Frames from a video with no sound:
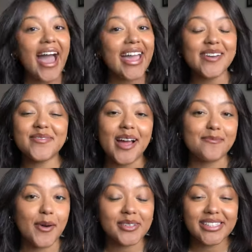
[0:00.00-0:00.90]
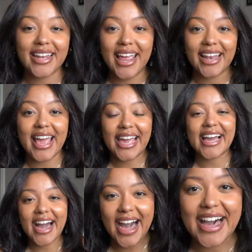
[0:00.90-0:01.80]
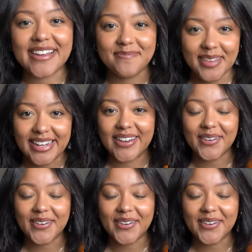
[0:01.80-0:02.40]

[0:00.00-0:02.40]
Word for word: I have not posted in a hot minute,